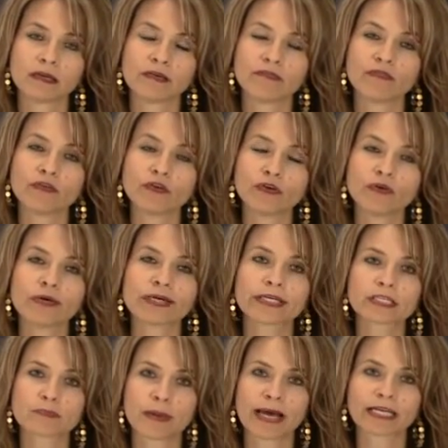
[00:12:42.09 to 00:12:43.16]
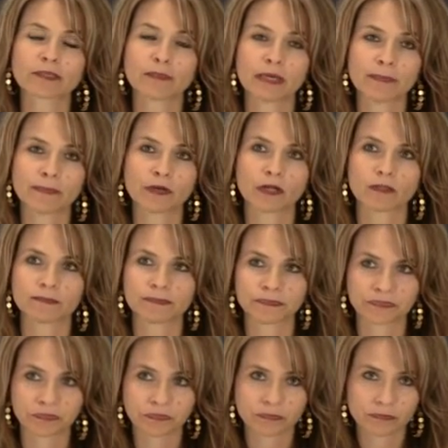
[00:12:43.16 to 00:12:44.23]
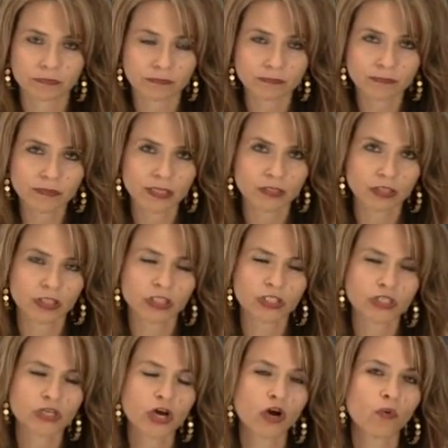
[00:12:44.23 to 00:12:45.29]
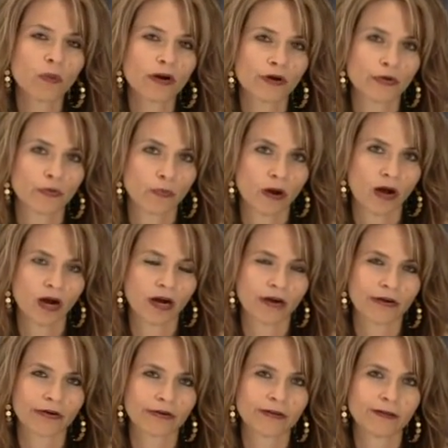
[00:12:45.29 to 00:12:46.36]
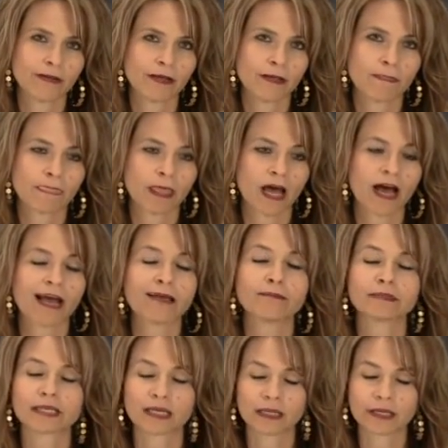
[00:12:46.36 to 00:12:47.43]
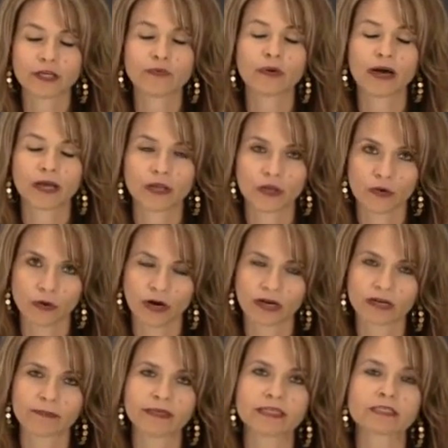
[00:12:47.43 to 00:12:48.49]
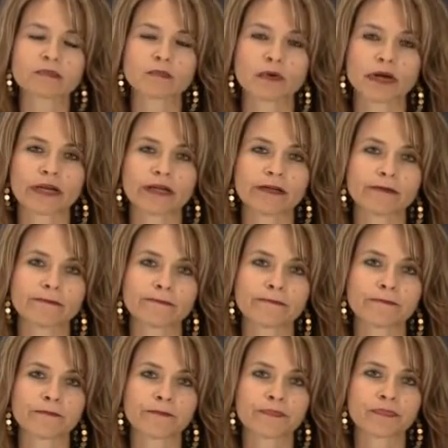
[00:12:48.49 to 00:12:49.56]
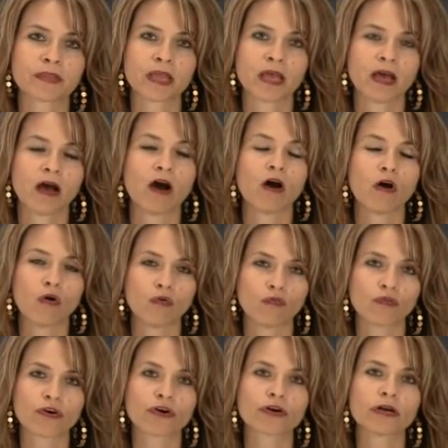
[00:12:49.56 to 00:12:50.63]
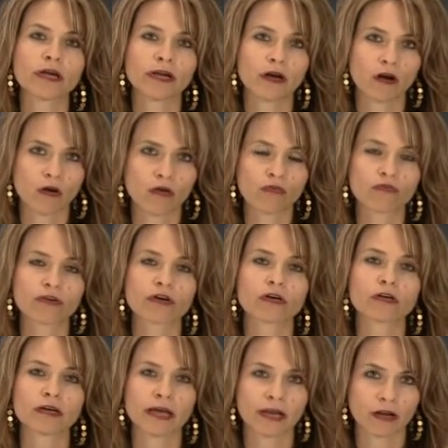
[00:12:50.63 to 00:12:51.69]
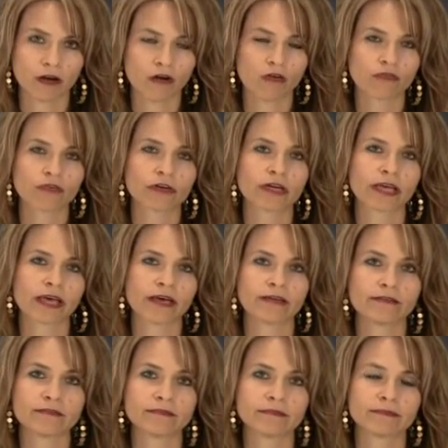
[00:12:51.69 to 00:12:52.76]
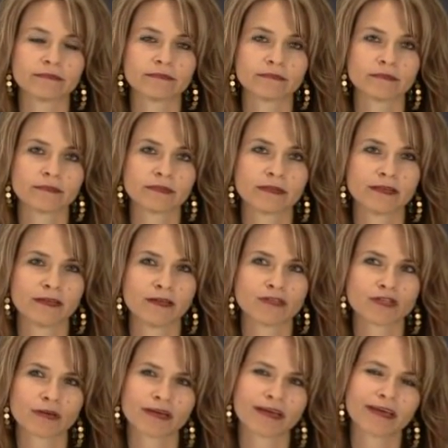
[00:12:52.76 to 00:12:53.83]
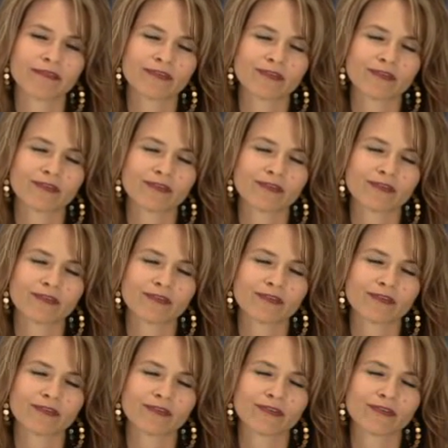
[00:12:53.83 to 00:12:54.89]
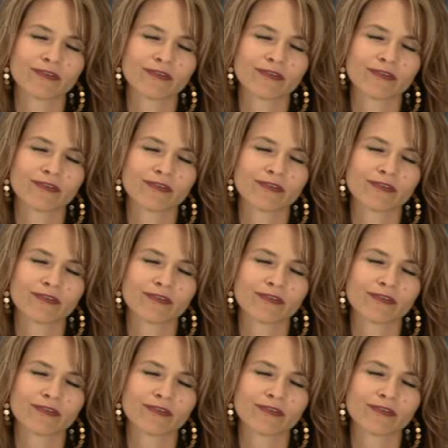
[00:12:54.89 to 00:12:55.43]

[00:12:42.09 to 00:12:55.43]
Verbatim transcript: If you expect people to just know where you are, I am telling you what, you are going to be disappointed over and over and over again. So I'm going to give you a little story about that.